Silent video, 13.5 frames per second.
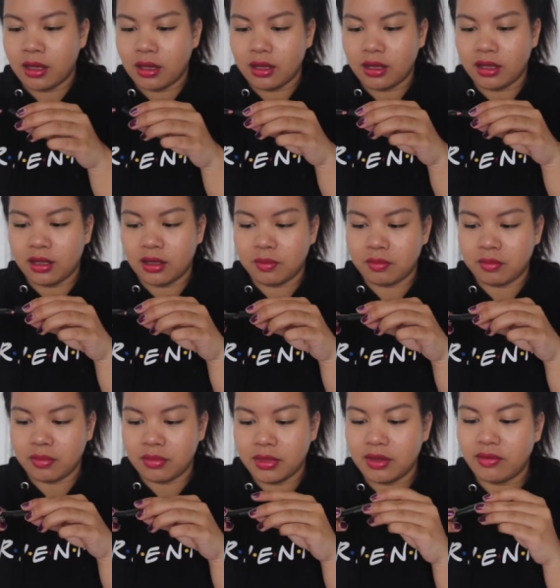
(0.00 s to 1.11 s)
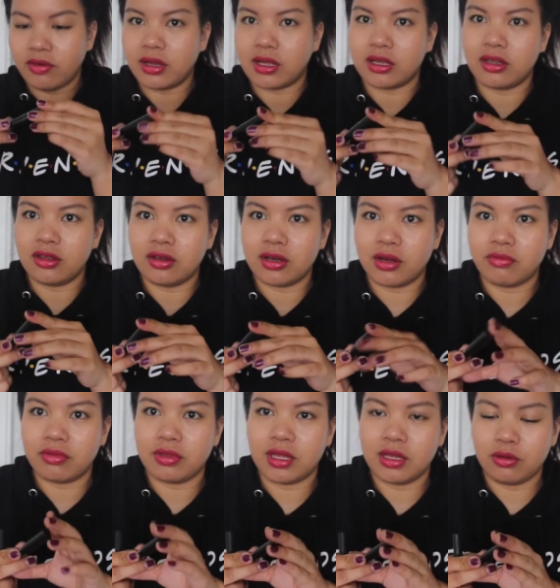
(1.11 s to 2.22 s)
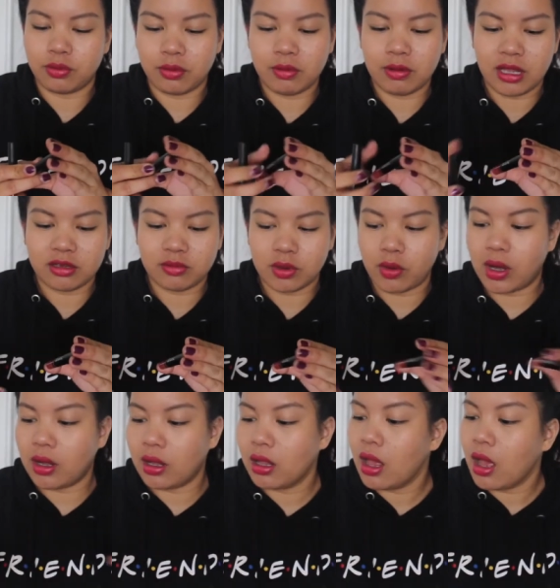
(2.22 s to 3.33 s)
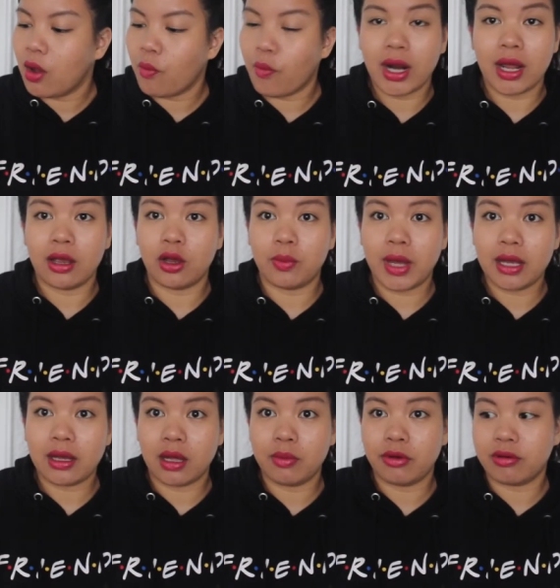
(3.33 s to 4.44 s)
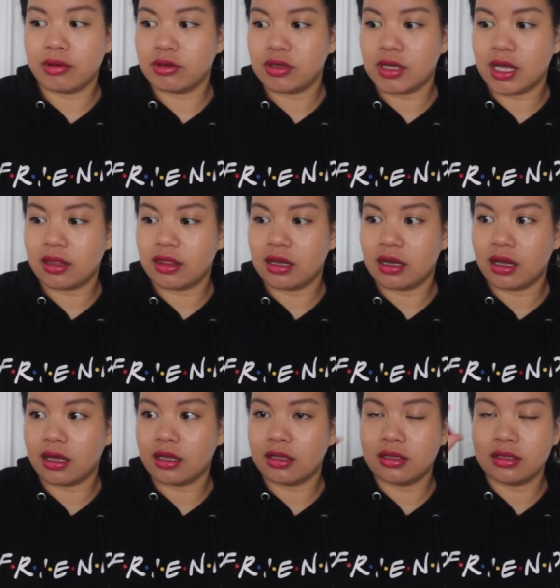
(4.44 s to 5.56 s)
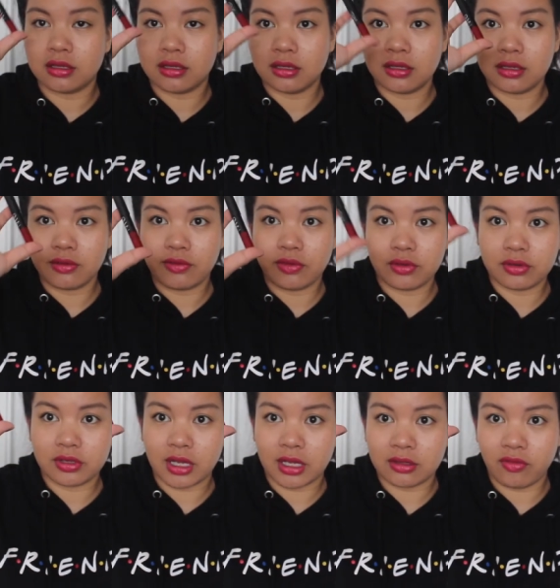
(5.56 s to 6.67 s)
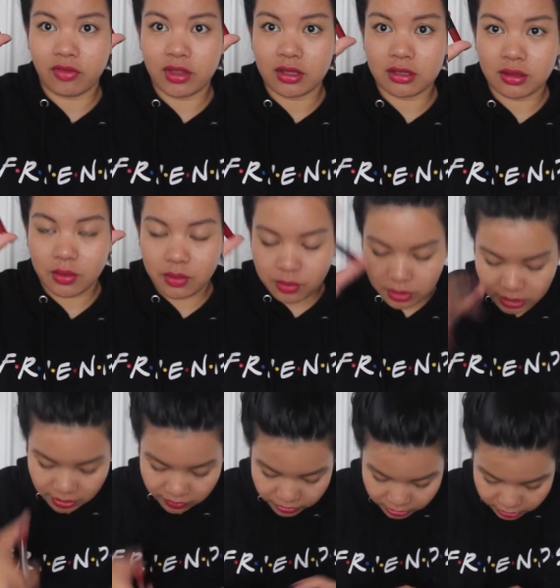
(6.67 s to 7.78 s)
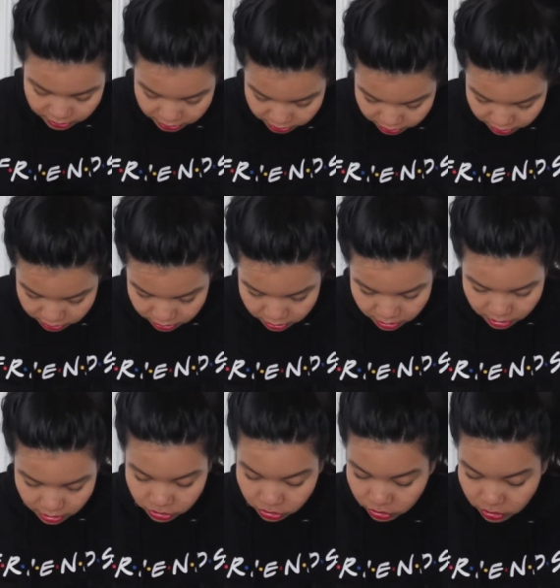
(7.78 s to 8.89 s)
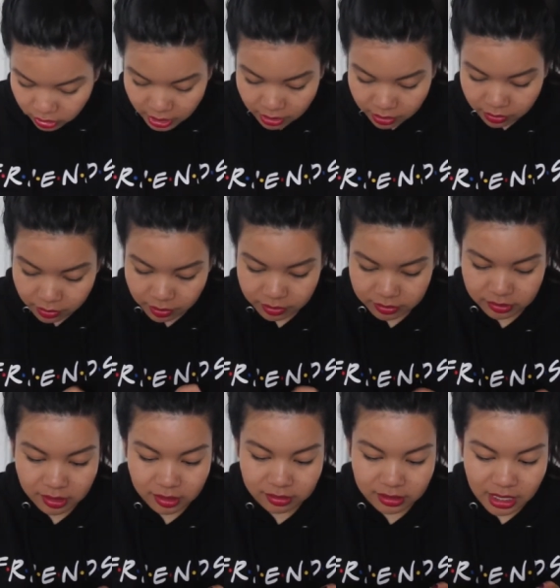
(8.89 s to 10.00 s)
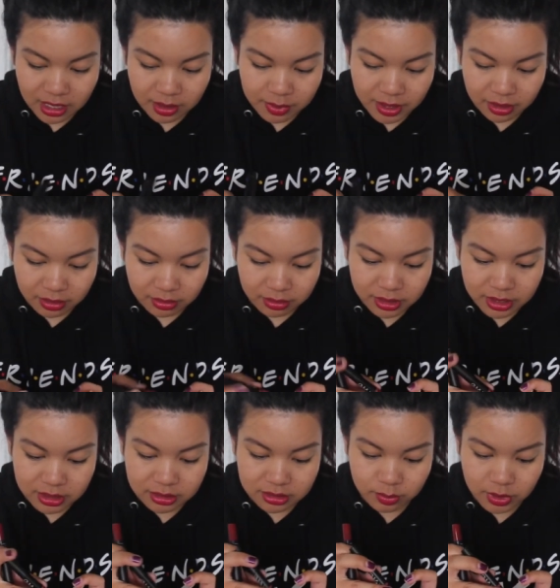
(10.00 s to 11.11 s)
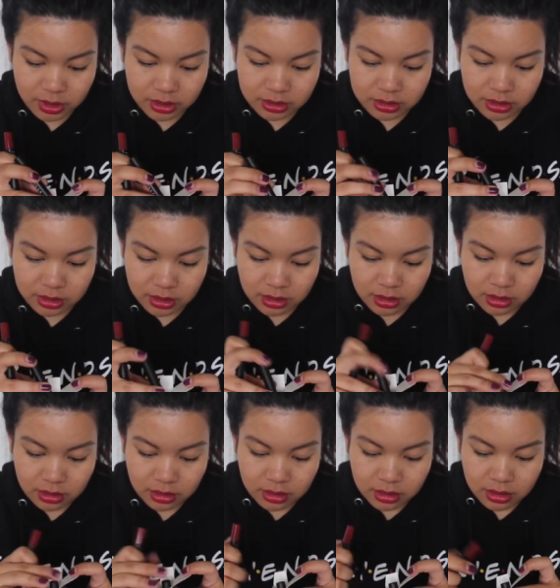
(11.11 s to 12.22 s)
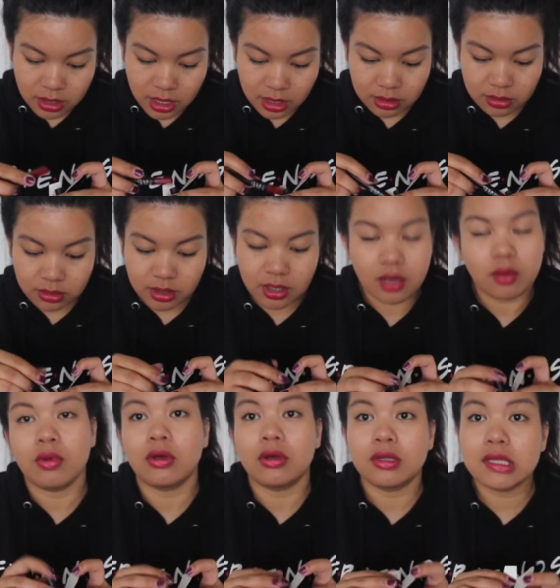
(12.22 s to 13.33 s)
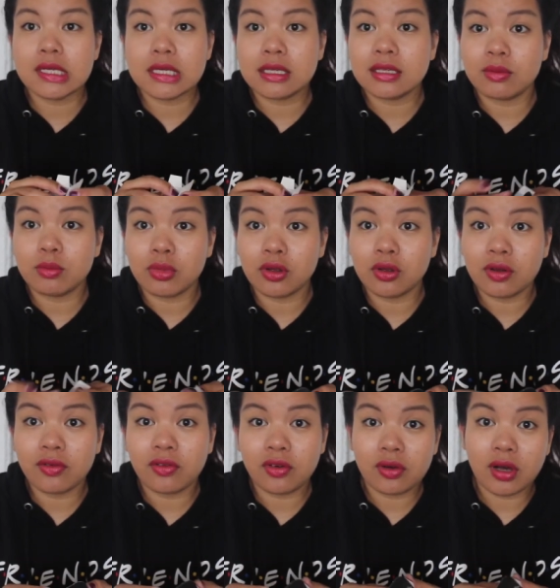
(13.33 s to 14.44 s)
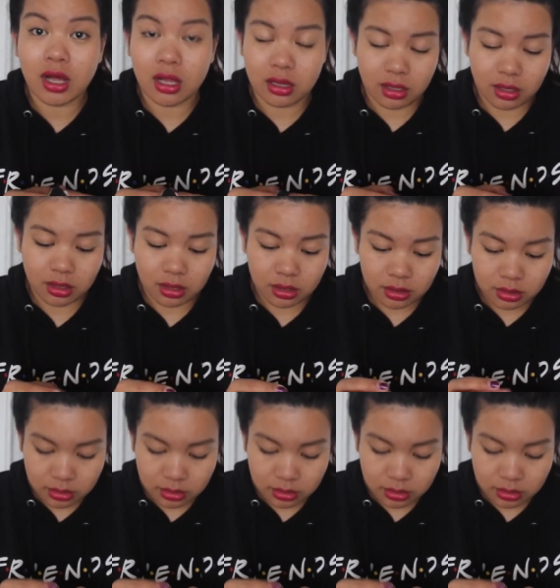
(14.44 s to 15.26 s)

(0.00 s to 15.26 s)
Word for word: Um, they're very cute. I'm, these will probably last me a while. When I go back, I'm going to get the NARS full size of this, definitely. Don't know how the staying power is, but I don't care because it is a beautiful color.